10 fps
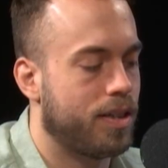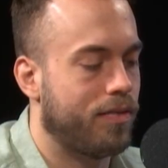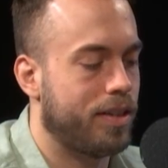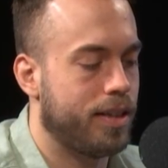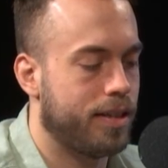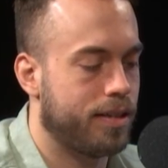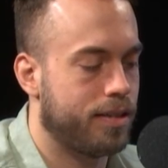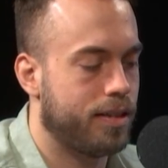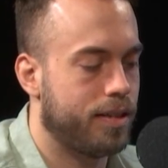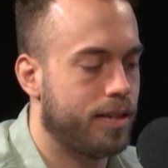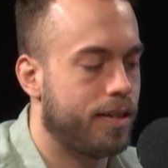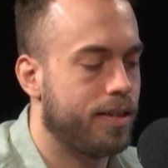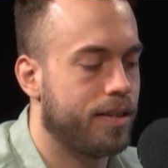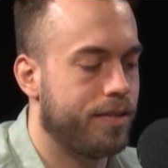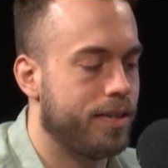70 and an
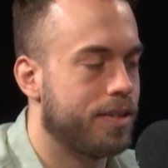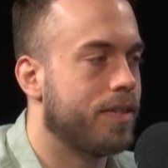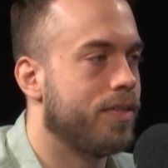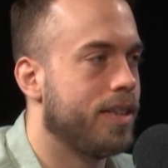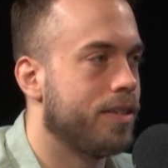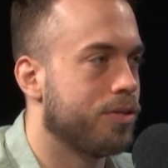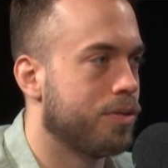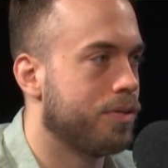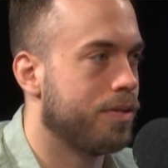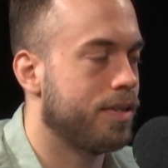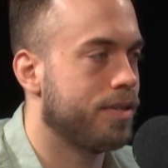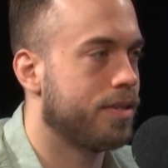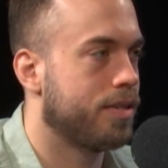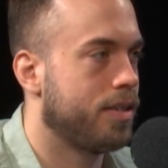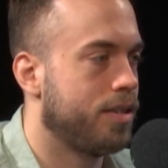unhealthy 70 years old
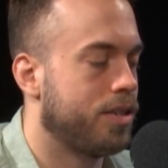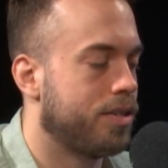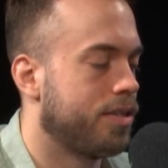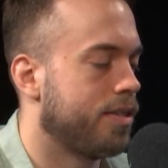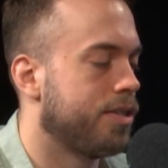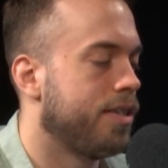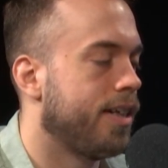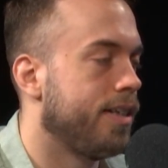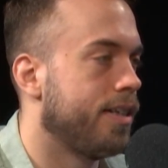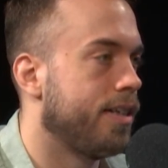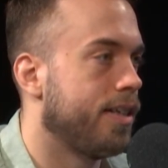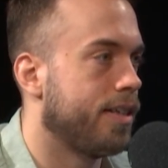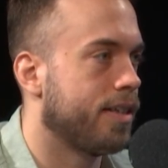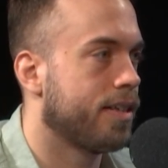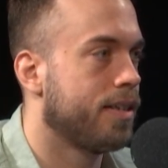is just such night and
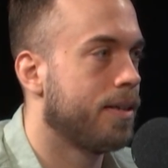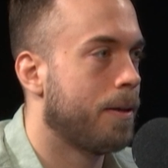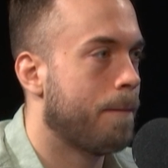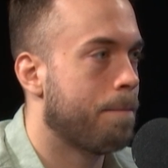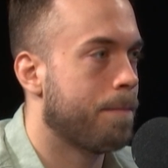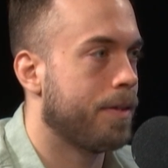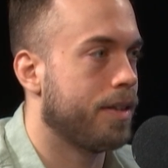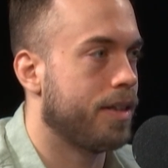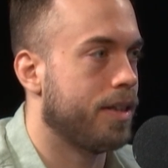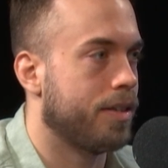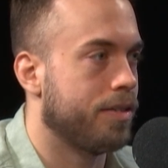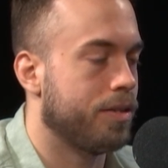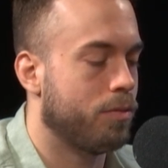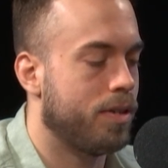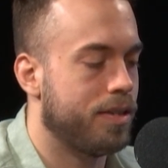day.
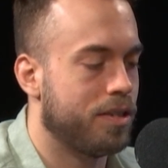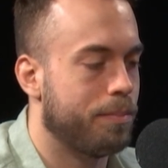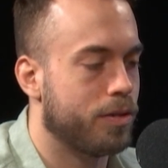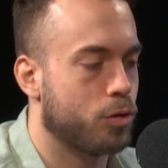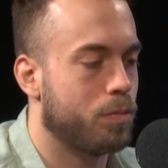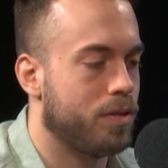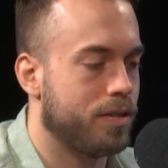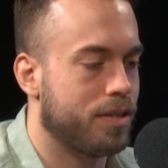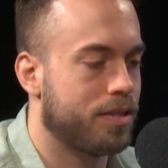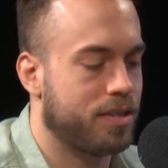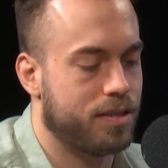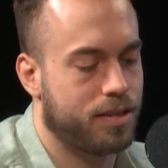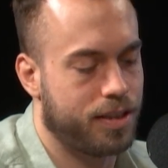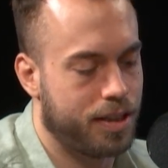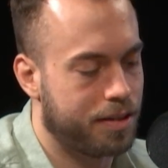One is a miserable
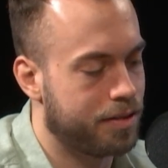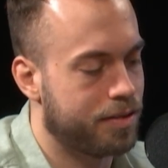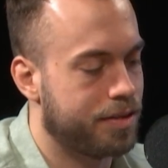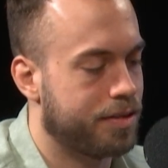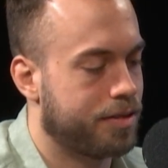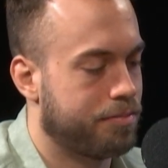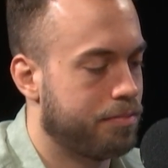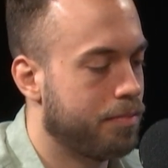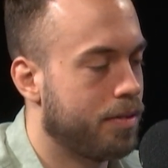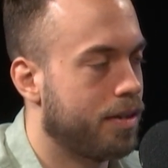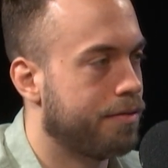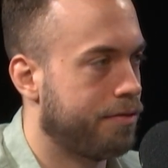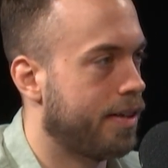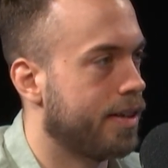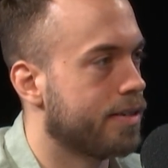existence and the other is
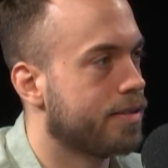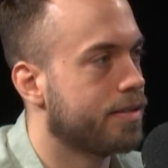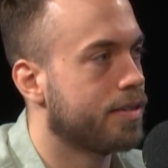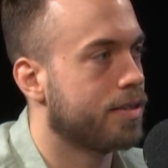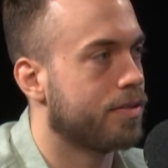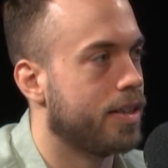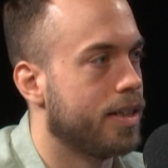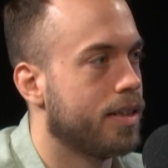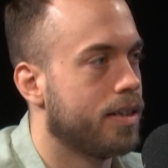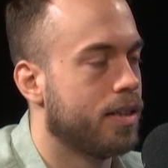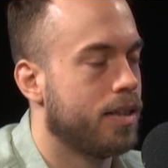fine, right?